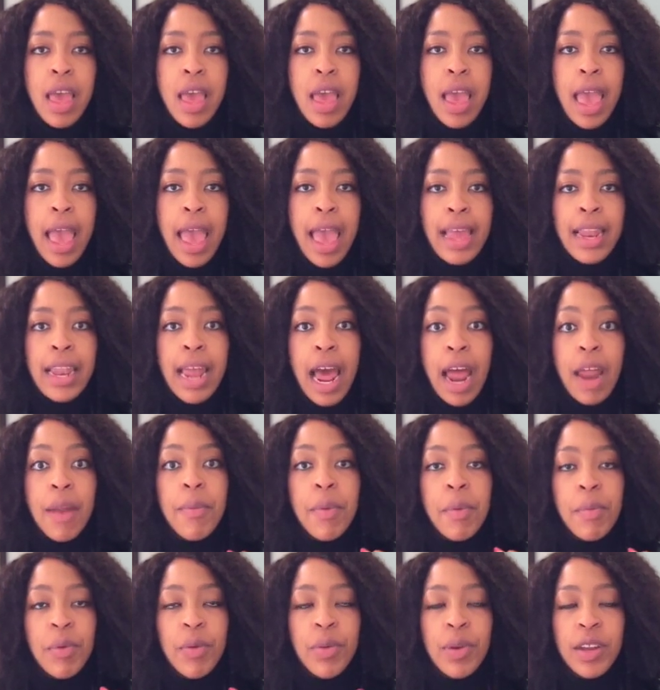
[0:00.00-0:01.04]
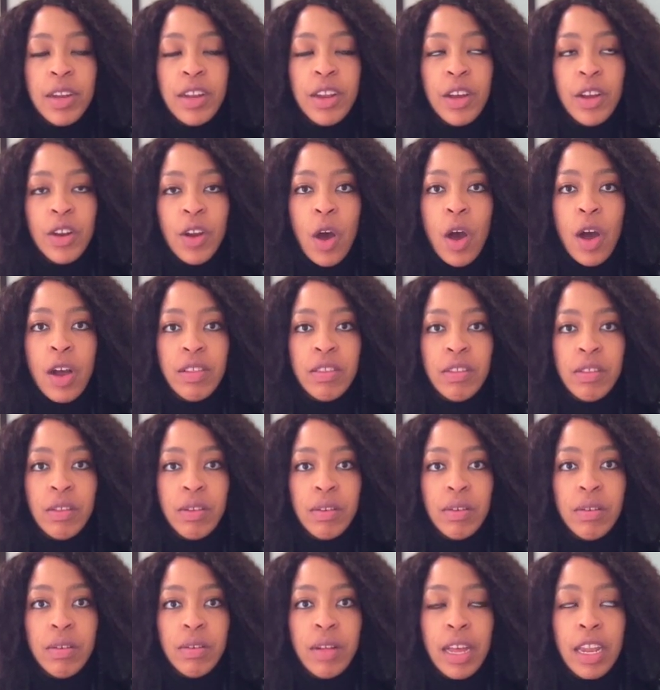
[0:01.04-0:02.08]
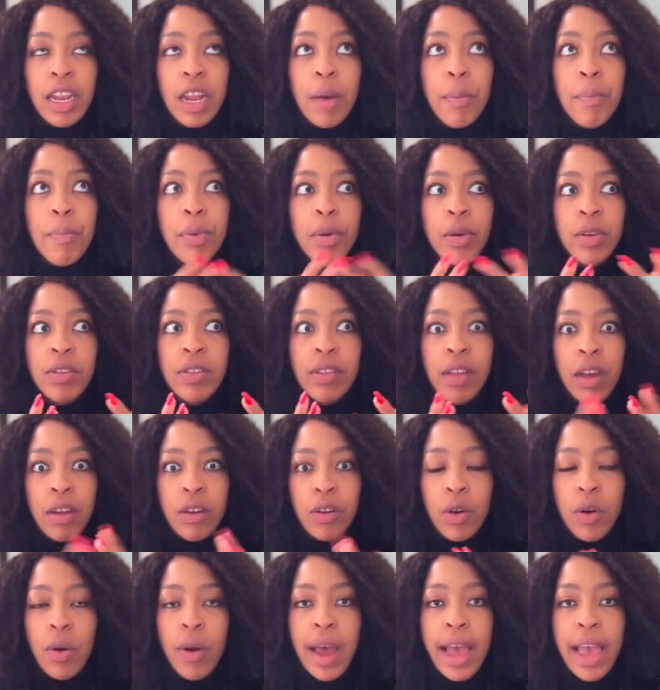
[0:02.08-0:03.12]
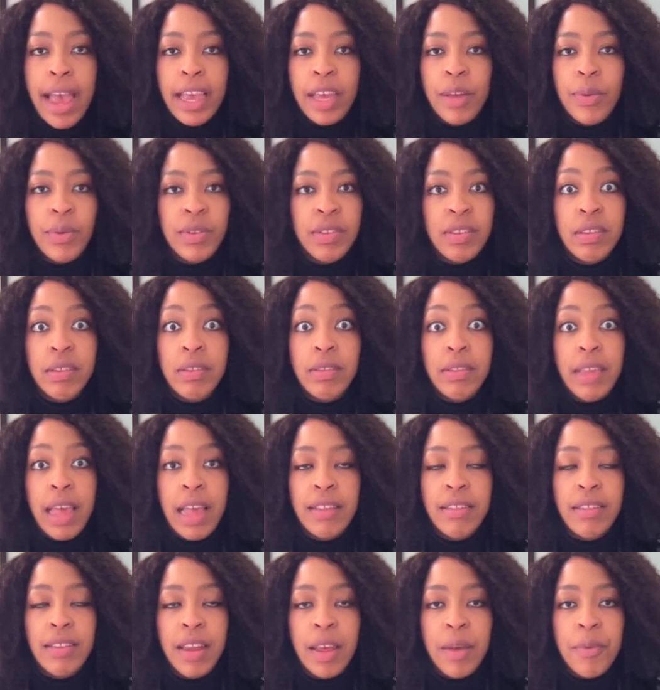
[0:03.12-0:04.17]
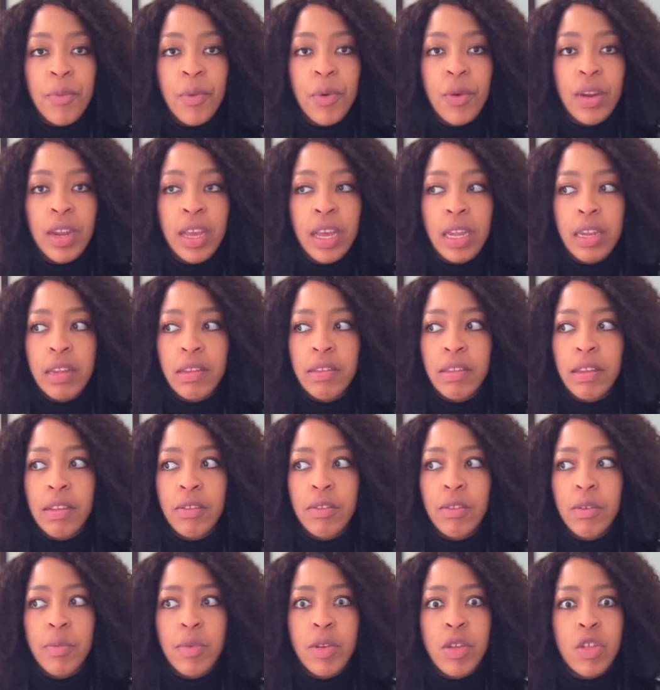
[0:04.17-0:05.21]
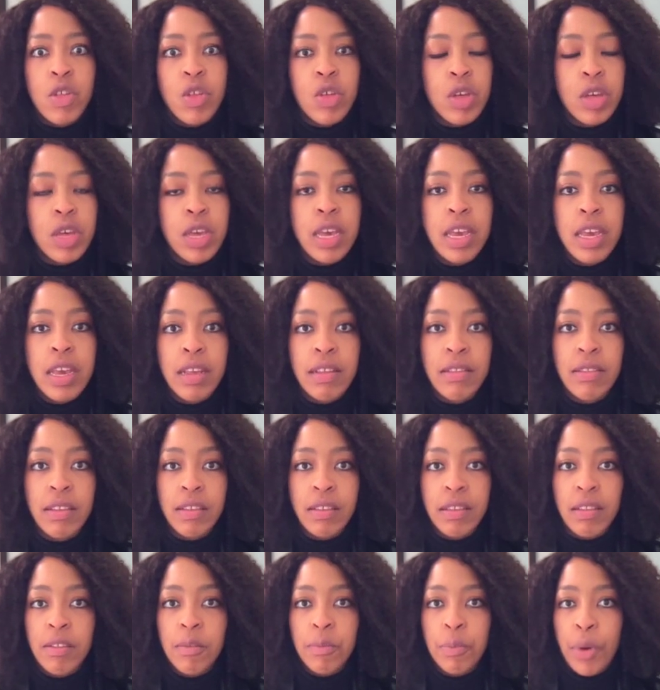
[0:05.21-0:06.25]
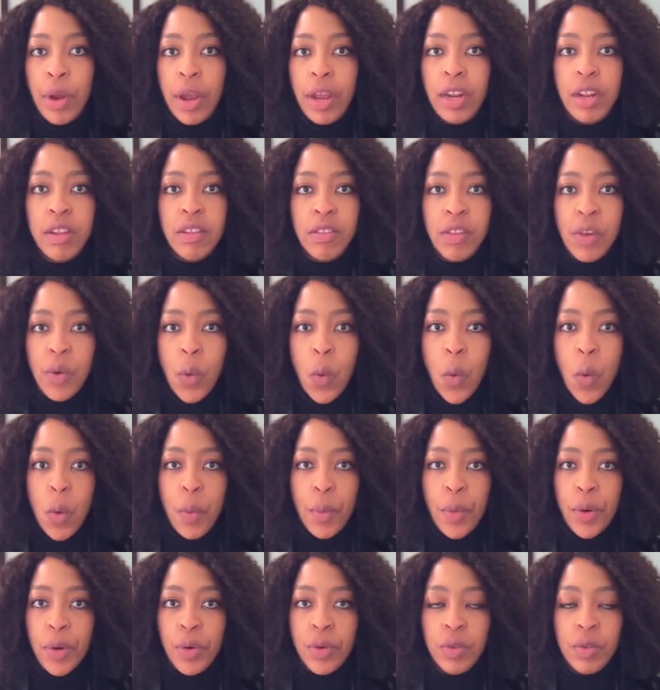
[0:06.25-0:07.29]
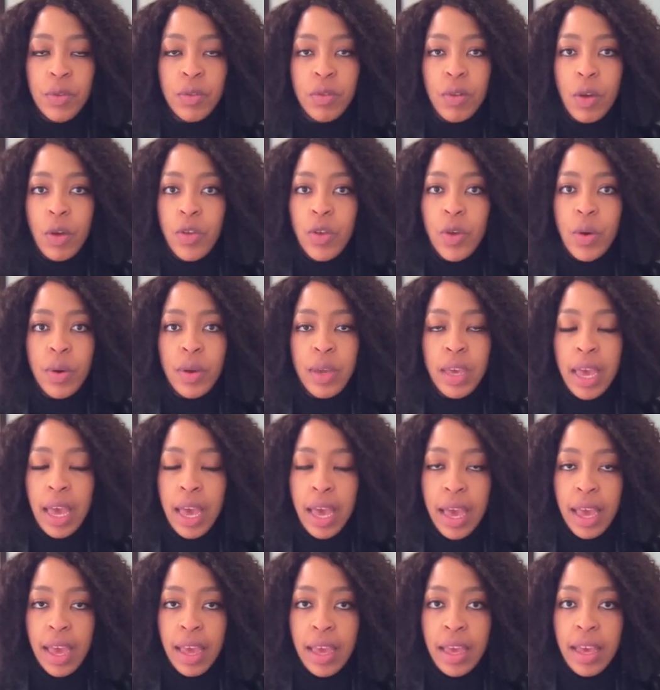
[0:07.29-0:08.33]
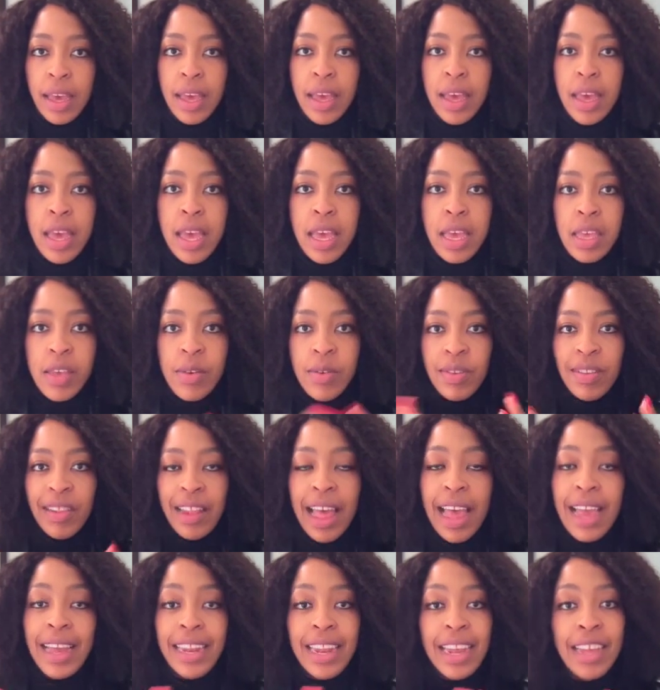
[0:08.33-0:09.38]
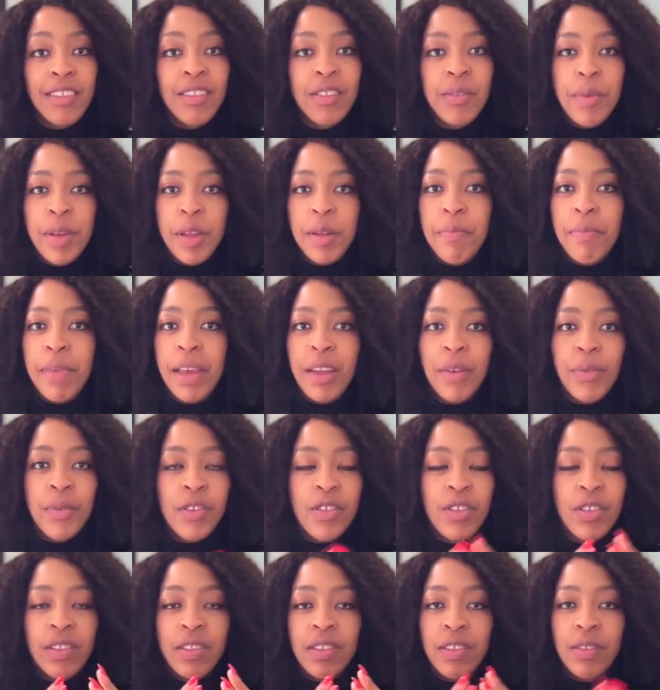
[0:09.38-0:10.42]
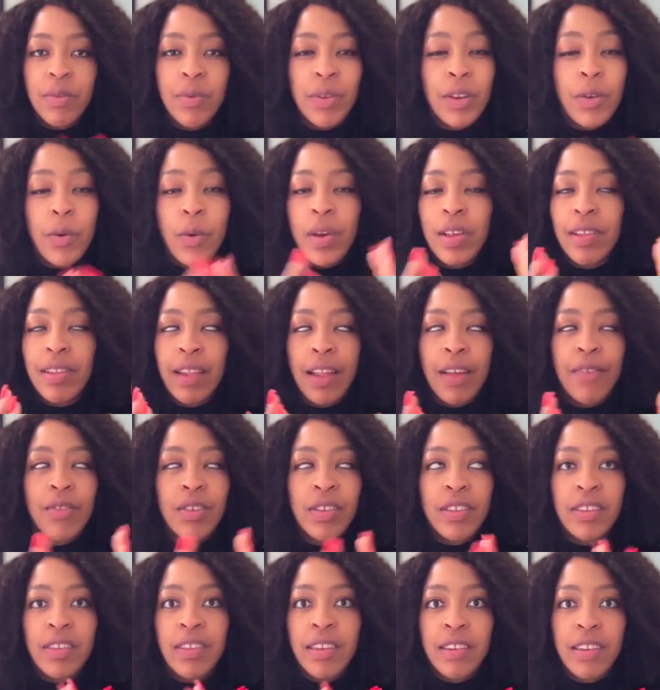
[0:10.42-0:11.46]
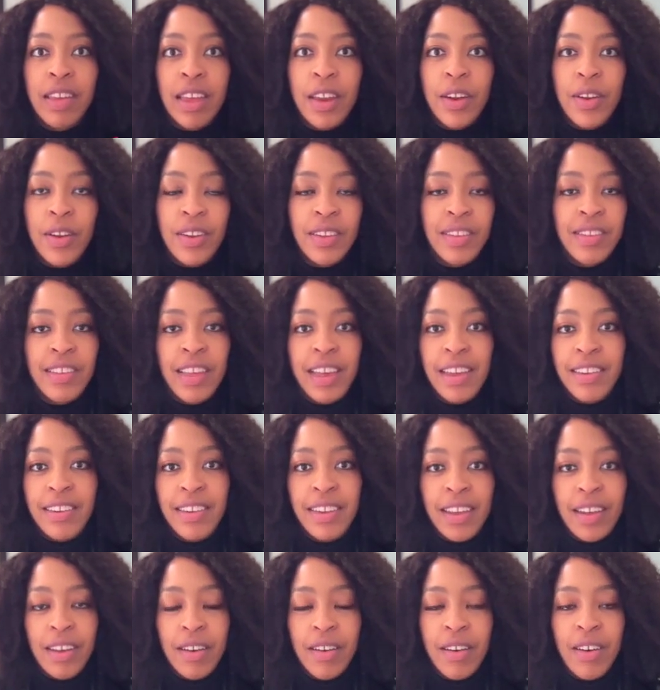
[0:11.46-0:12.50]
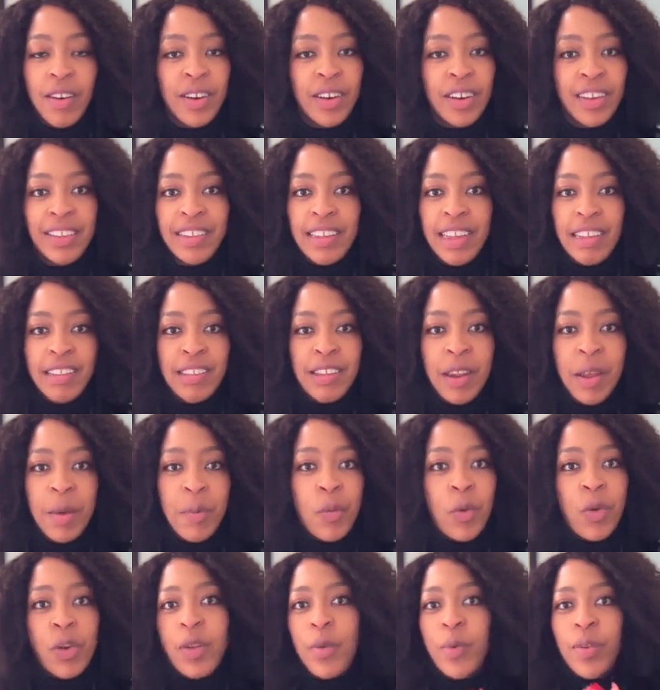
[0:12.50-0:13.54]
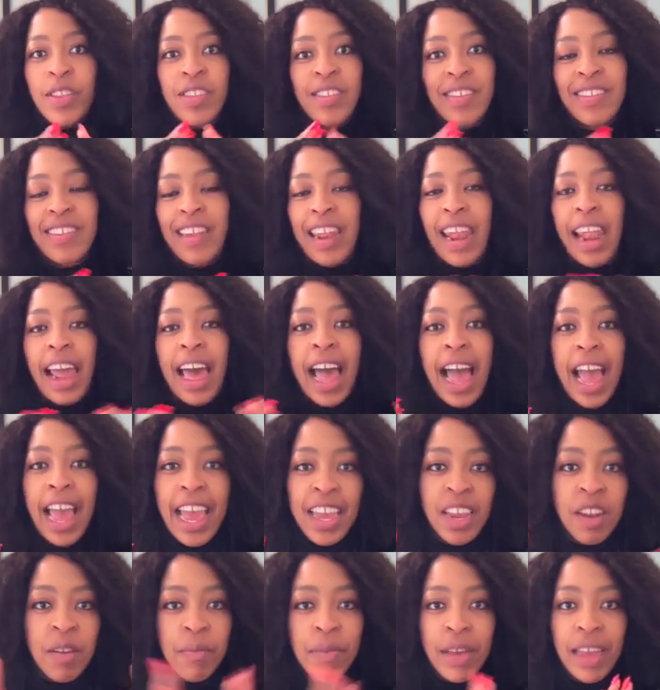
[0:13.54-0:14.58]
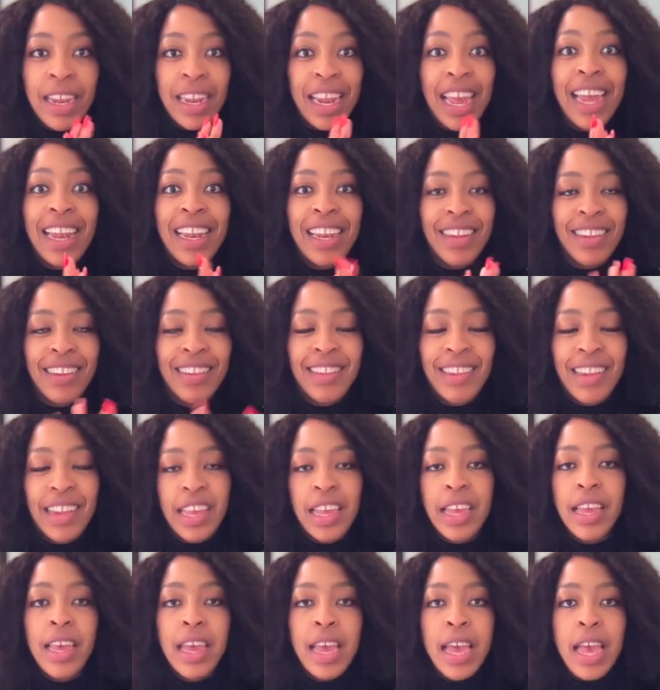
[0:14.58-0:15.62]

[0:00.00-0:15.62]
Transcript: And I remember reading an article and I burst out crying. It was a Saturday morning, and he says to me, "Jesus, this pregnancy hormones, are you okay?" He was lying next to me in bed. We'd always love to sit in on a Saturday. A Saturday morning, we'd just lie in bed endlessly.